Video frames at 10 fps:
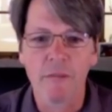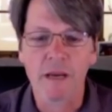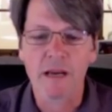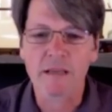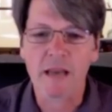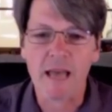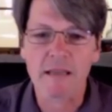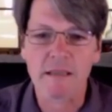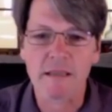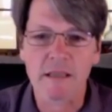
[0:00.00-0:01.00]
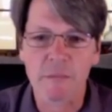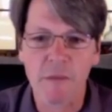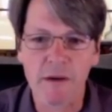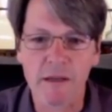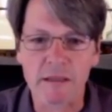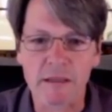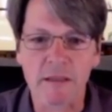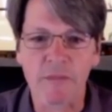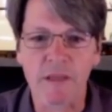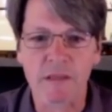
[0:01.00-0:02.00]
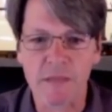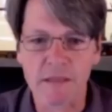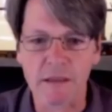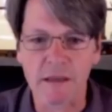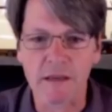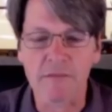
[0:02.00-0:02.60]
because it has the experience that something's missing.